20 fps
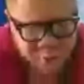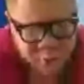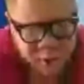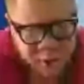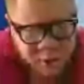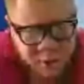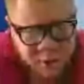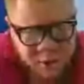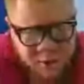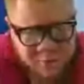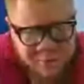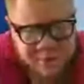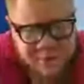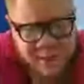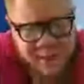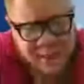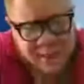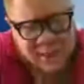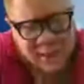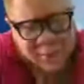If you send an
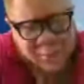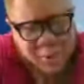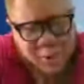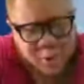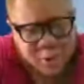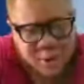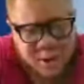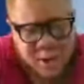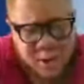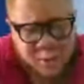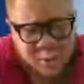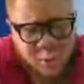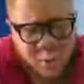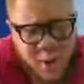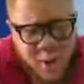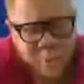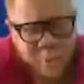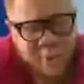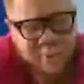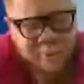email there, when
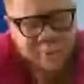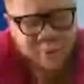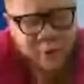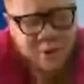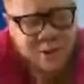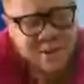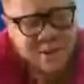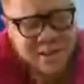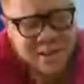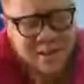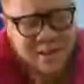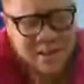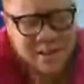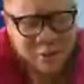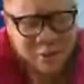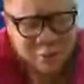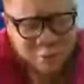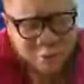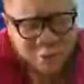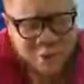we've gotten a deal,
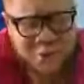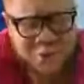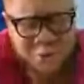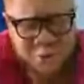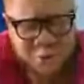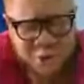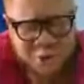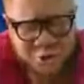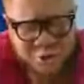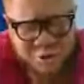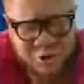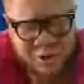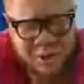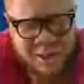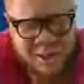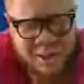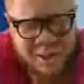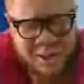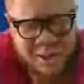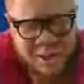which we should get
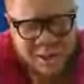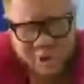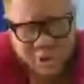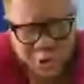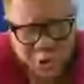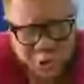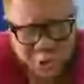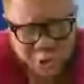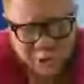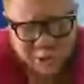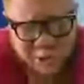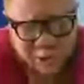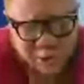very shortly,